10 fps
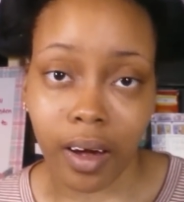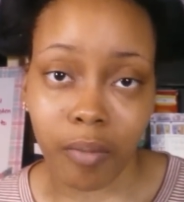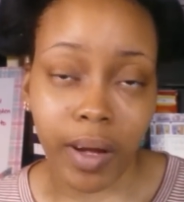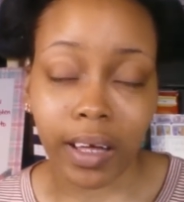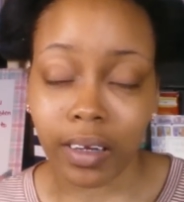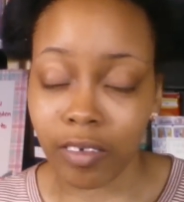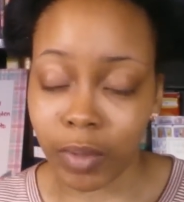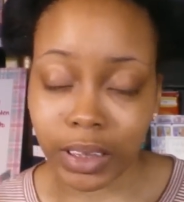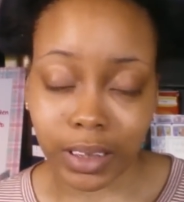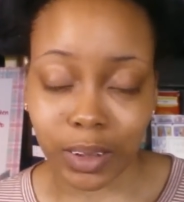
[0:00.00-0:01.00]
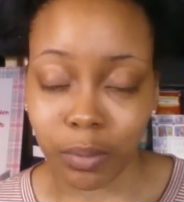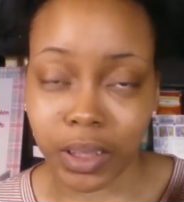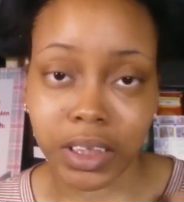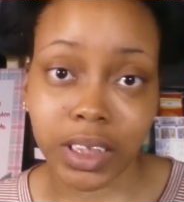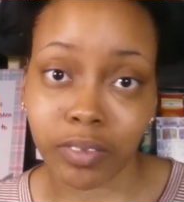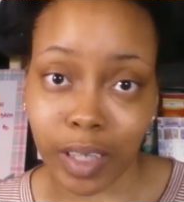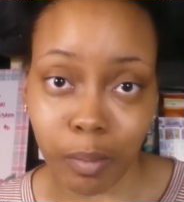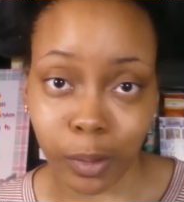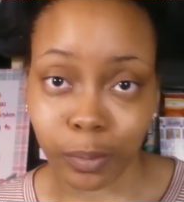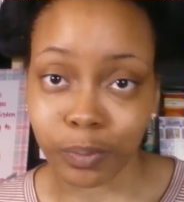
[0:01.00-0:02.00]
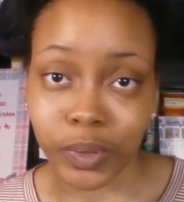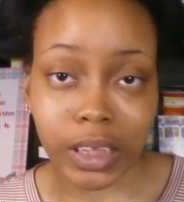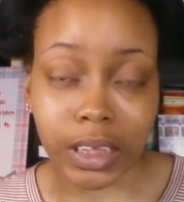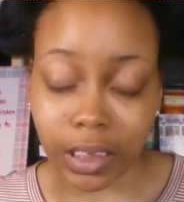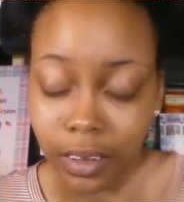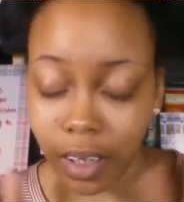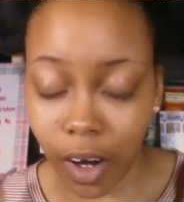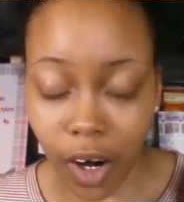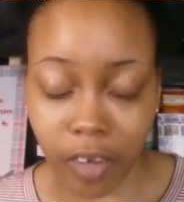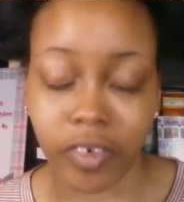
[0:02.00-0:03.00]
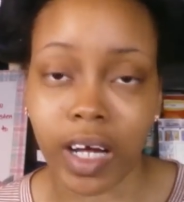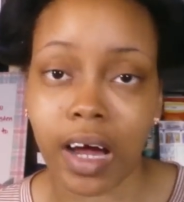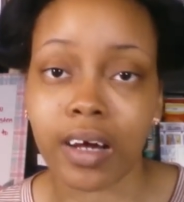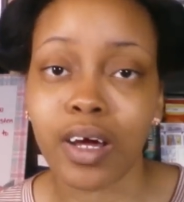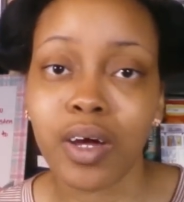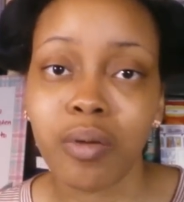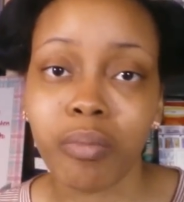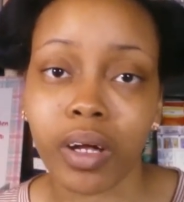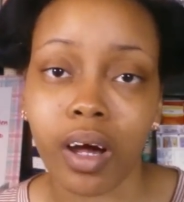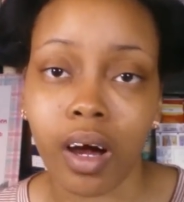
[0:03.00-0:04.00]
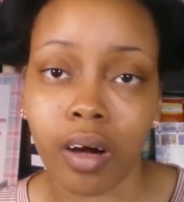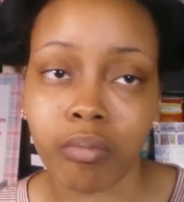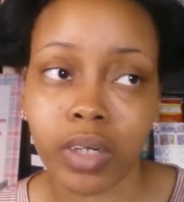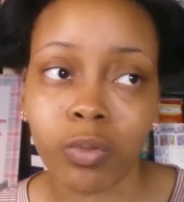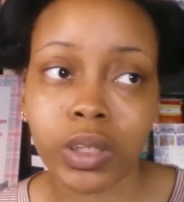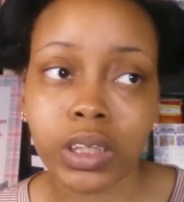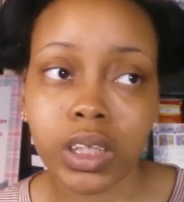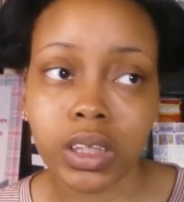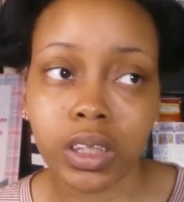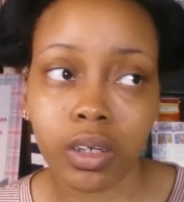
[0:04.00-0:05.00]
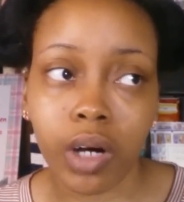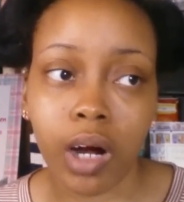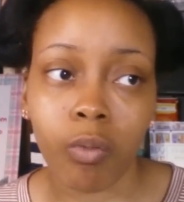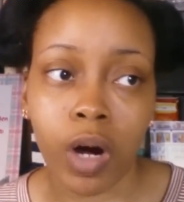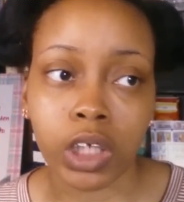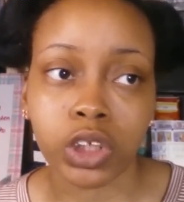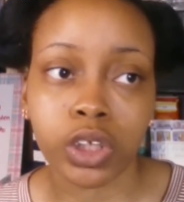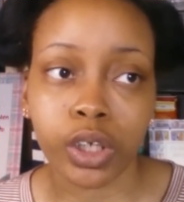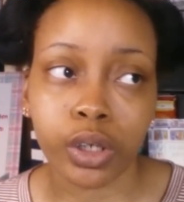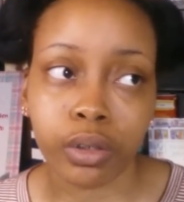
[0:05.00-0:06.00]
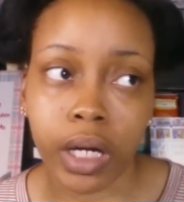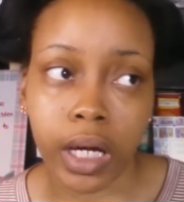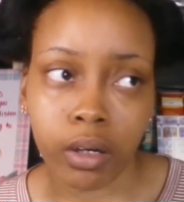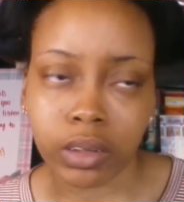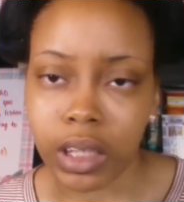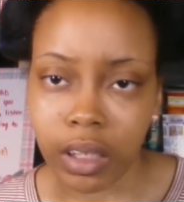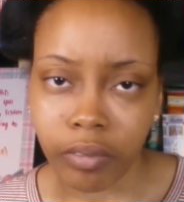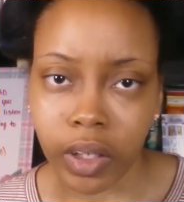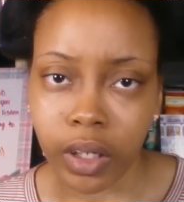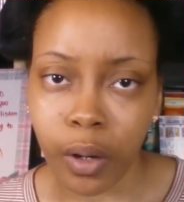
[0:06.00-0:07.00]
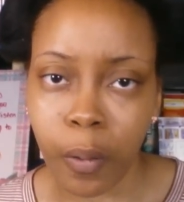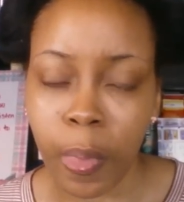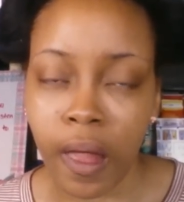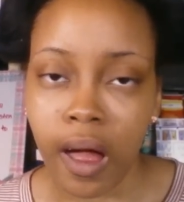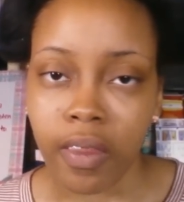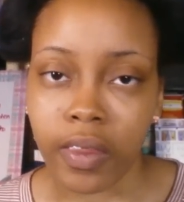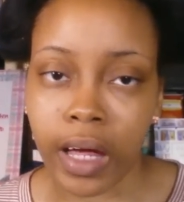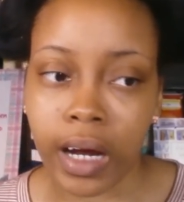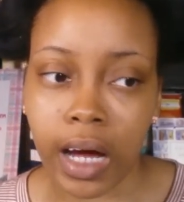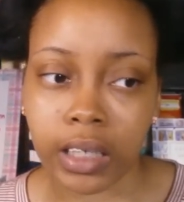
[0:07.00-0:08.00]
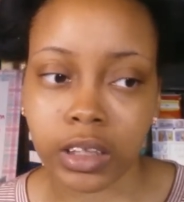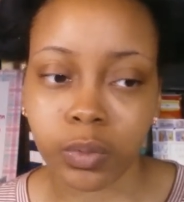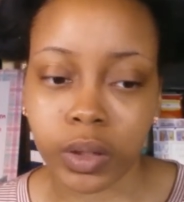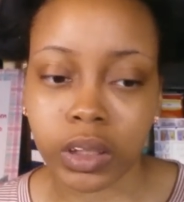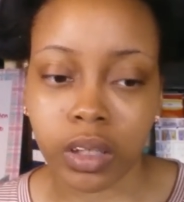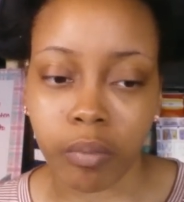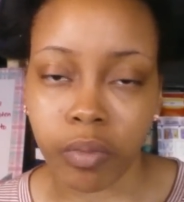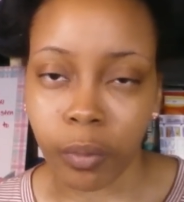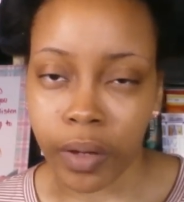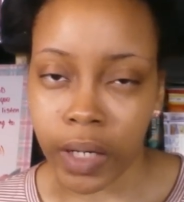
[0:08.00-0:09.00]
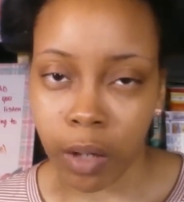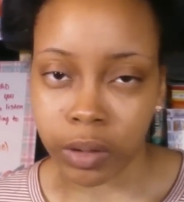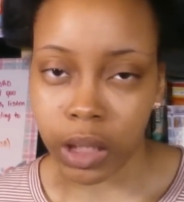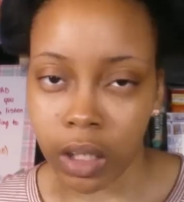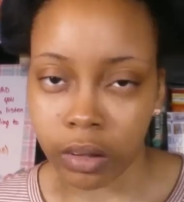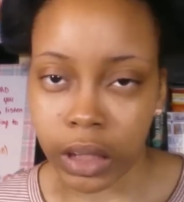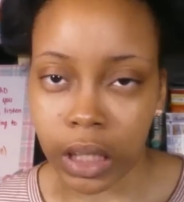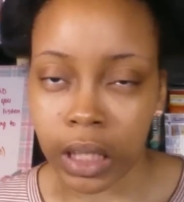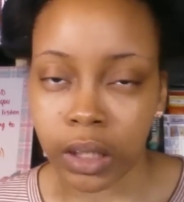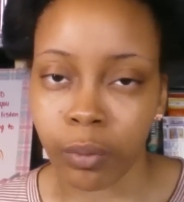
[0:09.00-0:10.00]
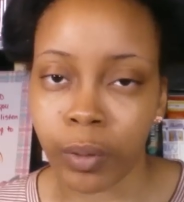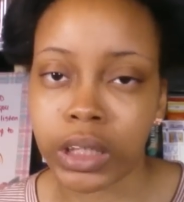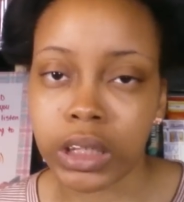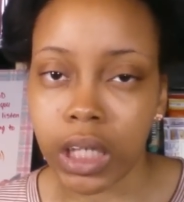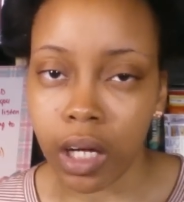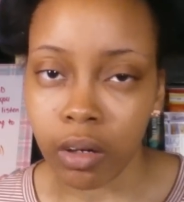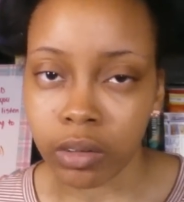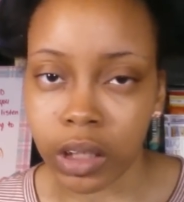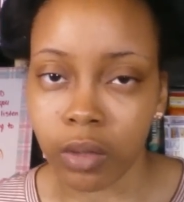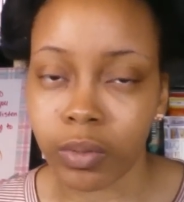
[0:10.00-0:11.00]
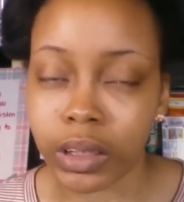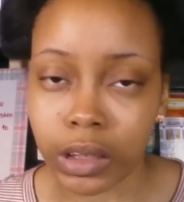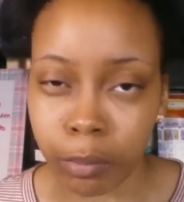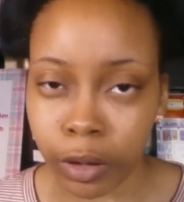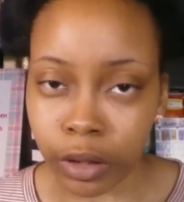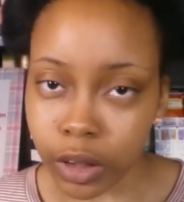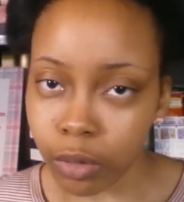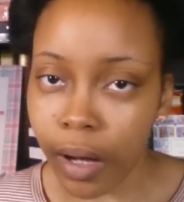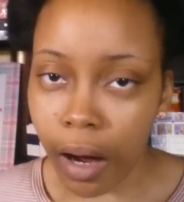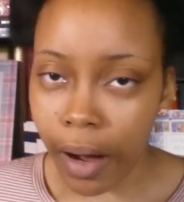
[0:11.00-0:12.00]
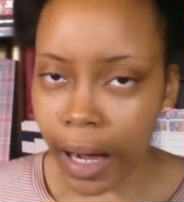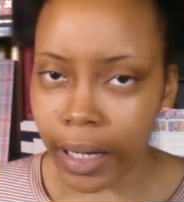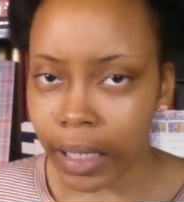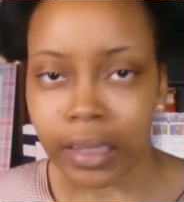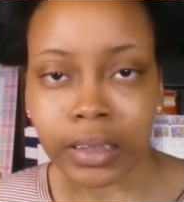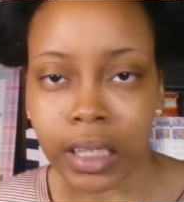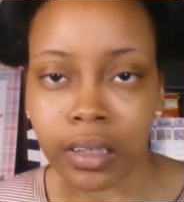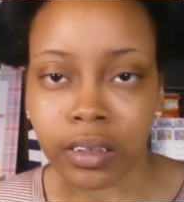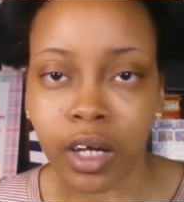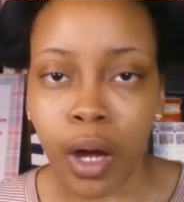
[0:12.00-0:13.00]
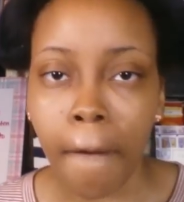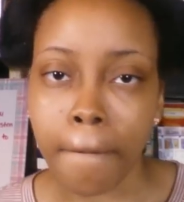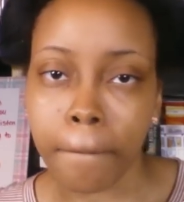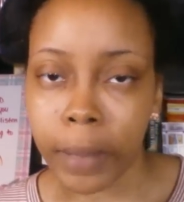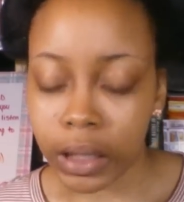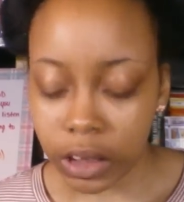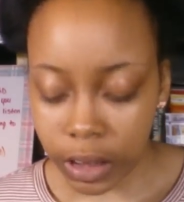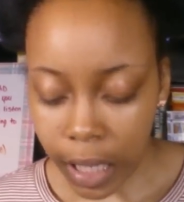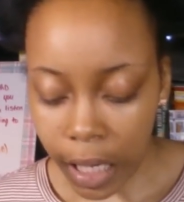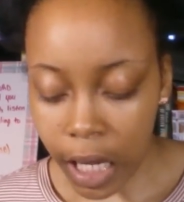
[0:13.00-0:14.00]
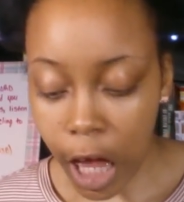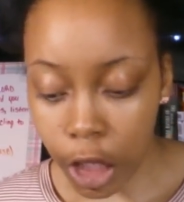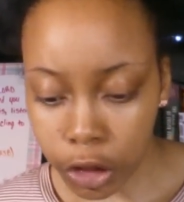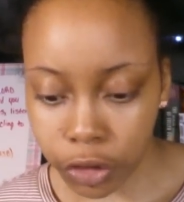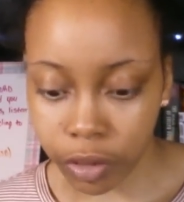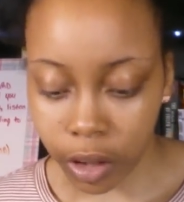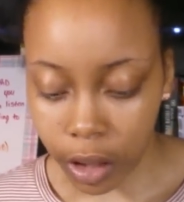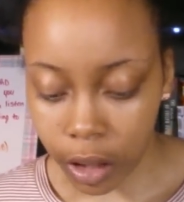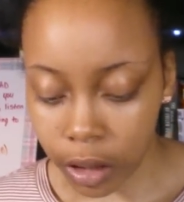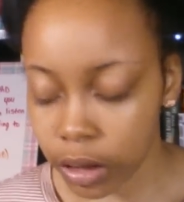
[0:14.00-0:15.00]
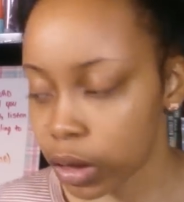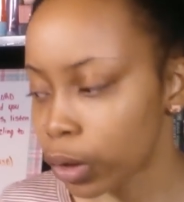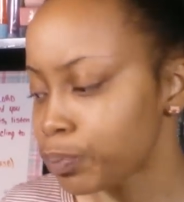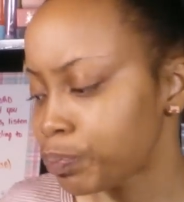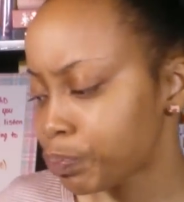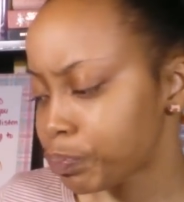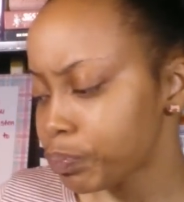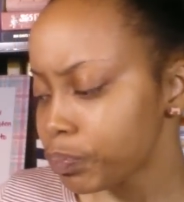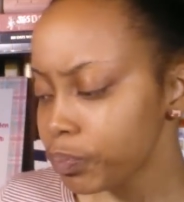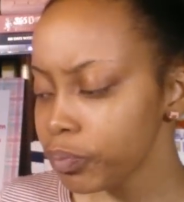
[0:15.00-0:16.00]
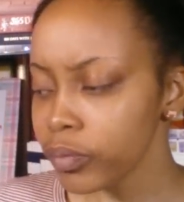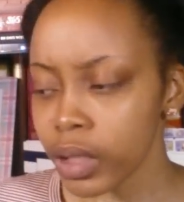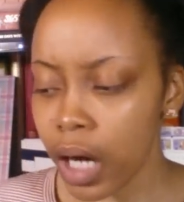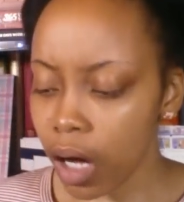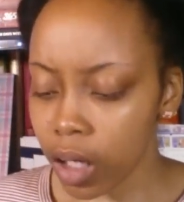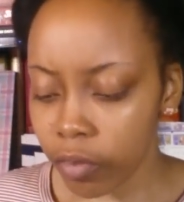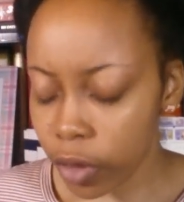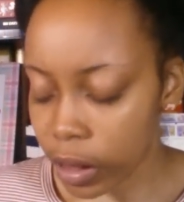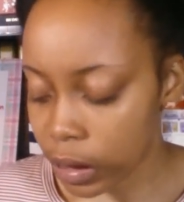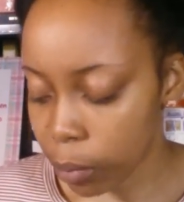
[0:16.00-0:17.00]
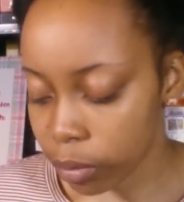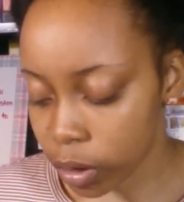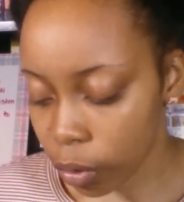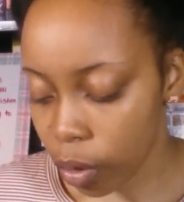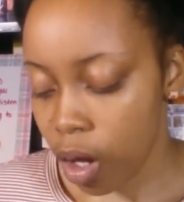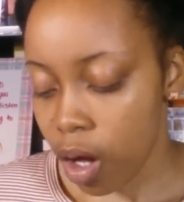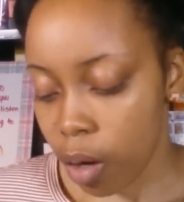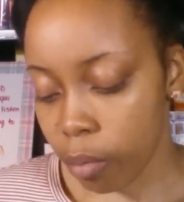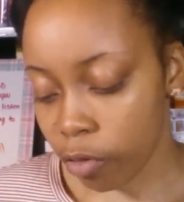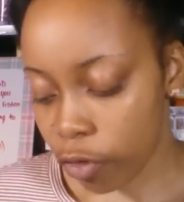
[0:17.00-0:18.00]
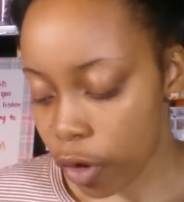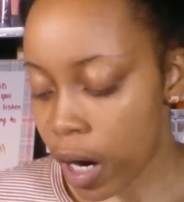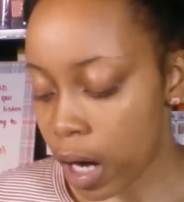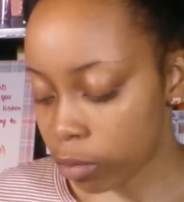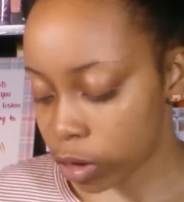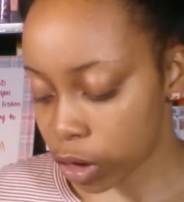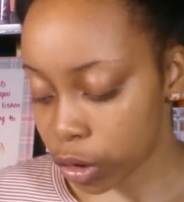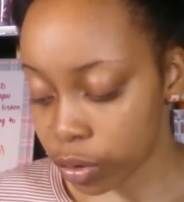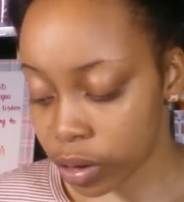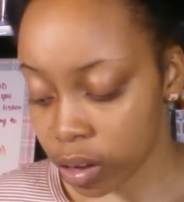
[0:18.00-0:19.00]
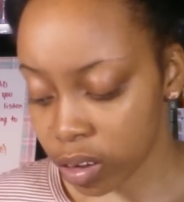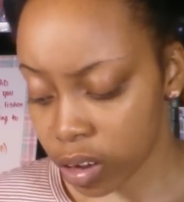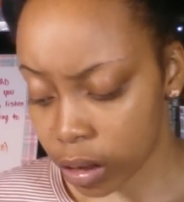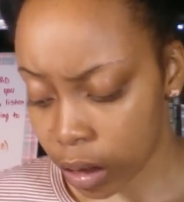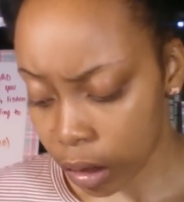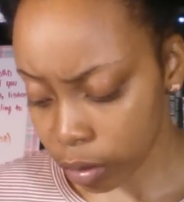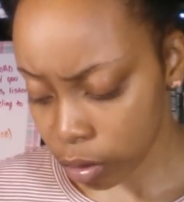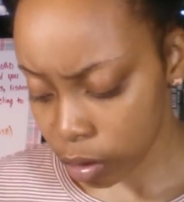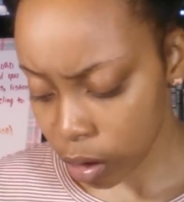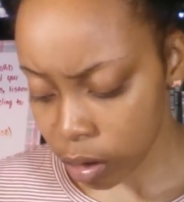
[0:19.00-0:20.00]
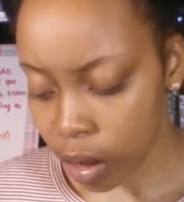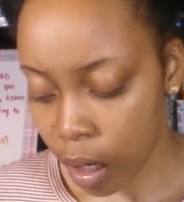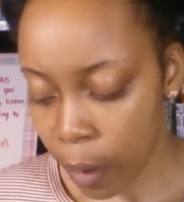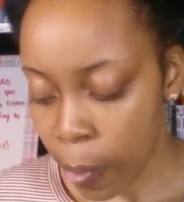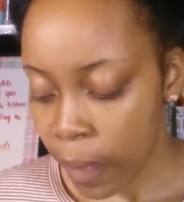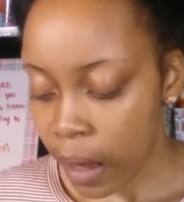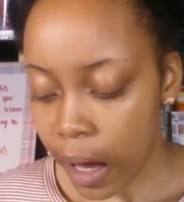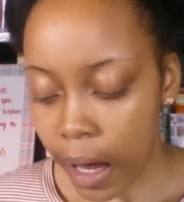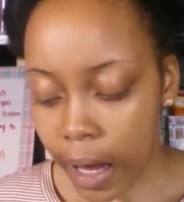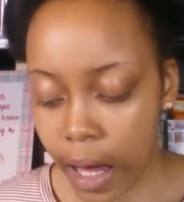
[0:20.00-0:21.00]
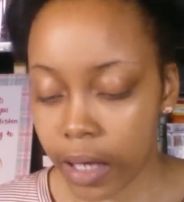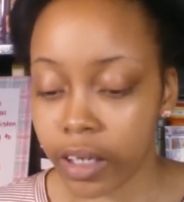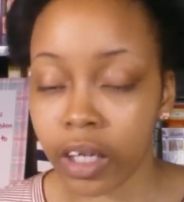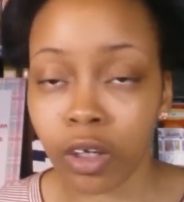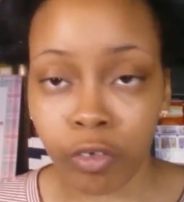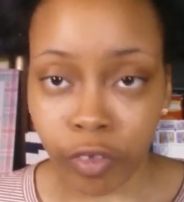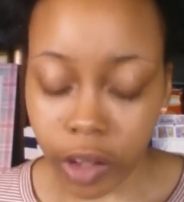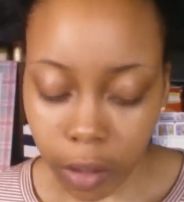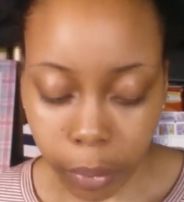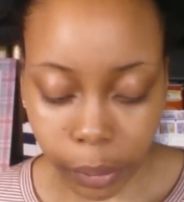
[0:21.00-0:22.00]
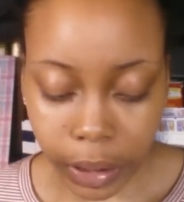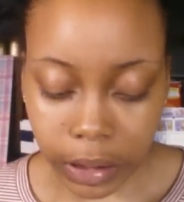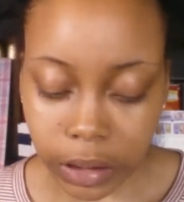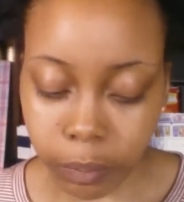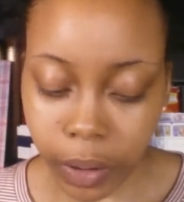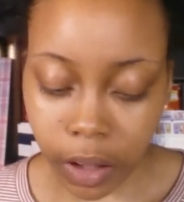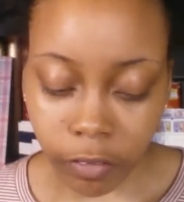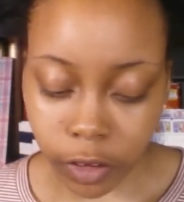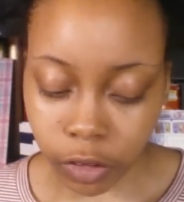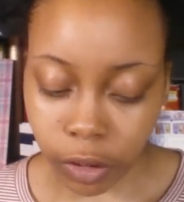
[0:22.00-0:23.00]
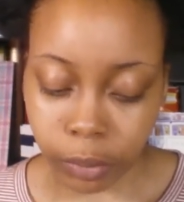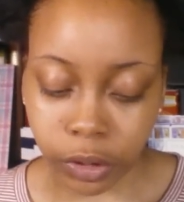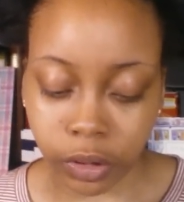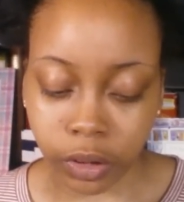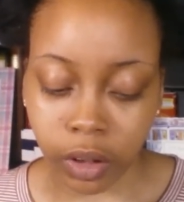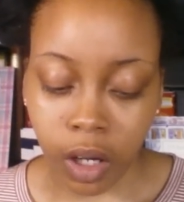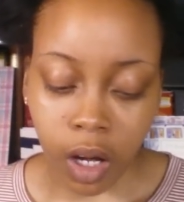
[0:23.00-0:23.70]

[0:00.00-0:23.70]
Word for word: Um, I love my sis so much. She's phenomenal. She has a, a heart for God. But um, it wasn't until I watched her annotating video that I switched up the way that I annotating. Like the way she annotated was similar to how I annotated, but she had extra things. So I'll give you an example. So before I was just using six colors. Six, yeah. I had yellow for key points, pink for scripture.